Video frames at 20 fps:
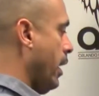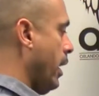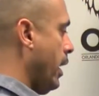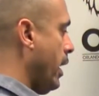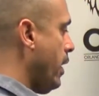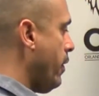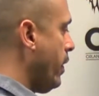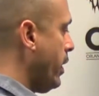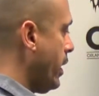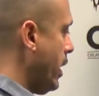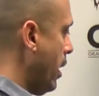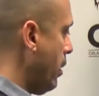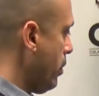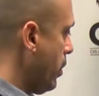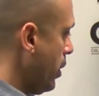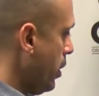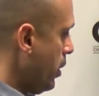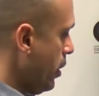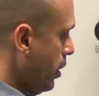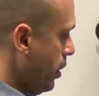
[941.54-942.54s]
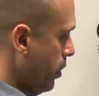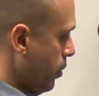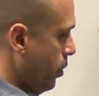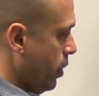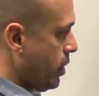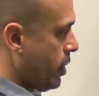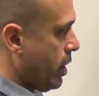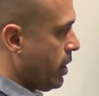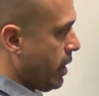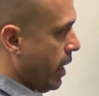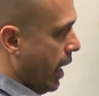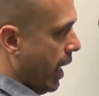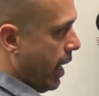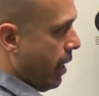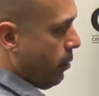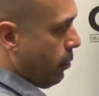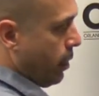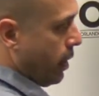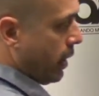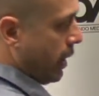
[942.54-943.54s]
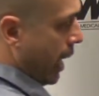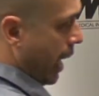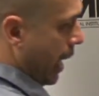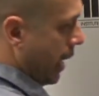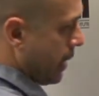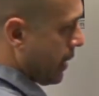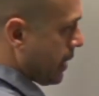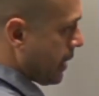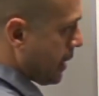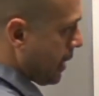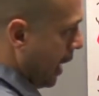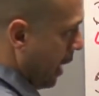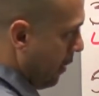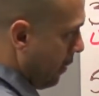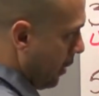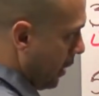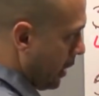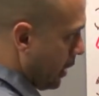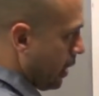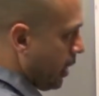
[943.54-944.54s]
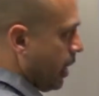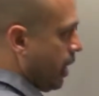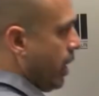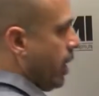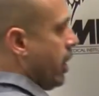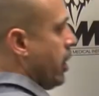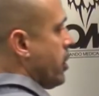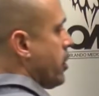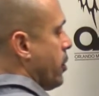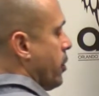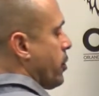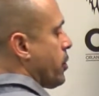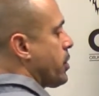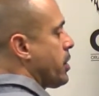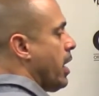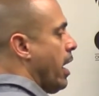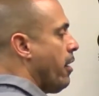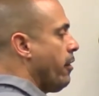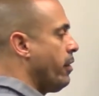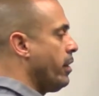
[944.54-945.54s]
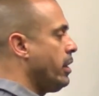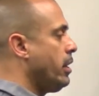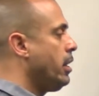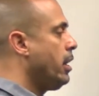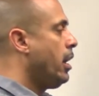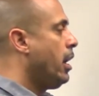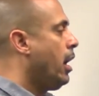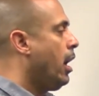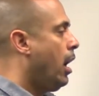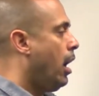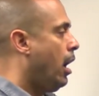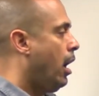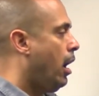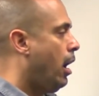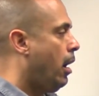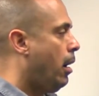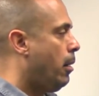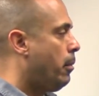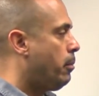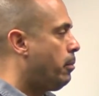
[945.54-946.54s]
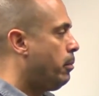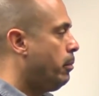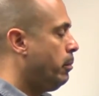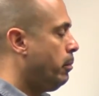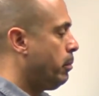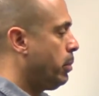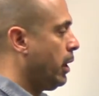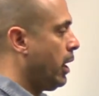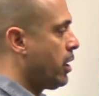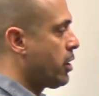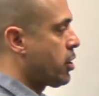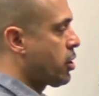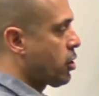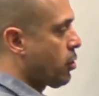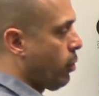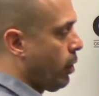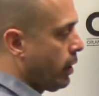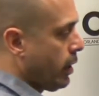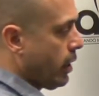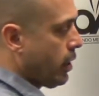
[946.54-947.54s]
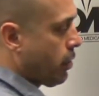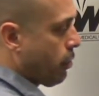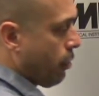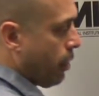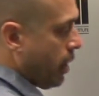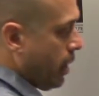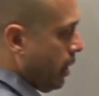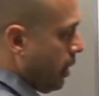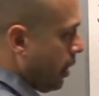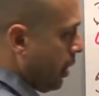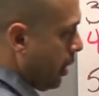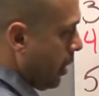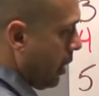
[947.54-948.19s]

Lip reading: even number, which is 8, we're going to add 7. So 7 plus 23,